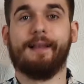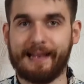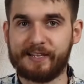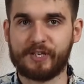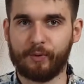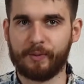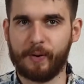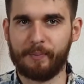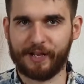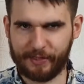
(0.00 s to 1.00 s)
Let's see what the
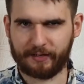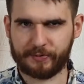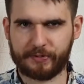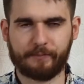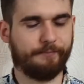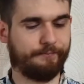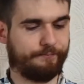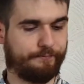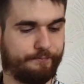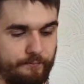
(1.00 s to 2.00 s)
public thinks.
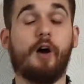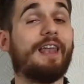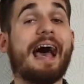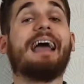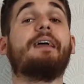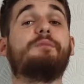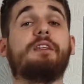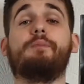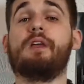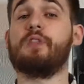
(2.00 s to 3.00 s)
On
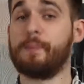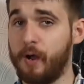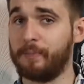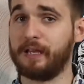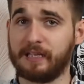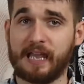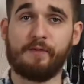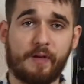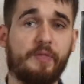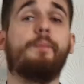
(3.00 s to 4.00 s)
IMDb, the public
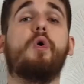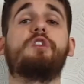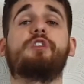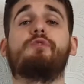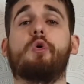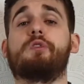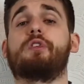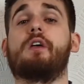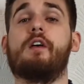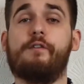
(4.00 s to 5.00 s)
gave The Poison Rose
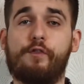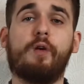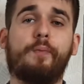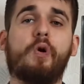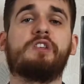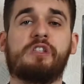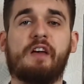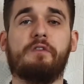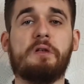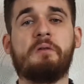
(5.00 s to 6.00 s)

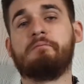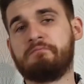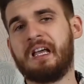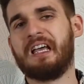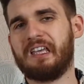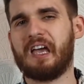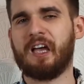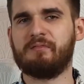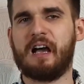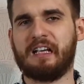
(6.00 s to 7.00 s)
4.7.
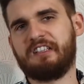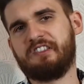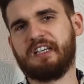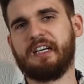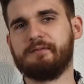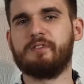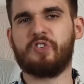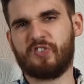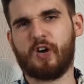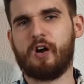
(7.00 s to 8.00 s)
Yeah, I can dig it.
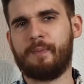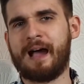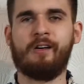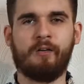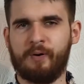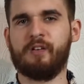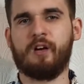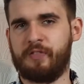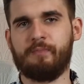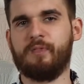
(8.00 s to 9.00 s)
Star power, but
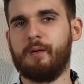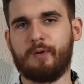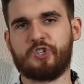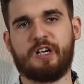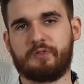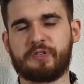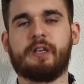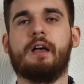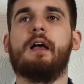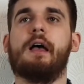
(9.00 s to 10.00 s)
not much else.
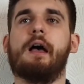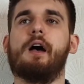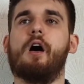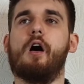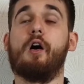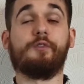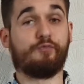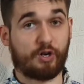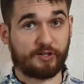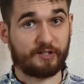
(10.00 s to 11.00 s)
On
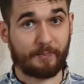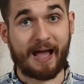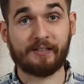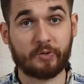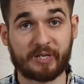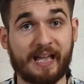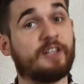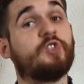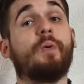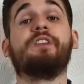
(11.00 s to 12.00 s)
Rotten Tomatoes, it
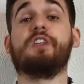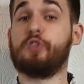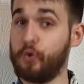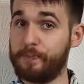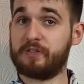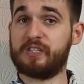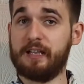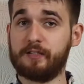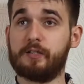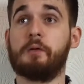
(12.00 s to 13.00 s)
has
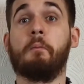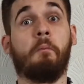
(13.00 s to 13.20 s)
22%.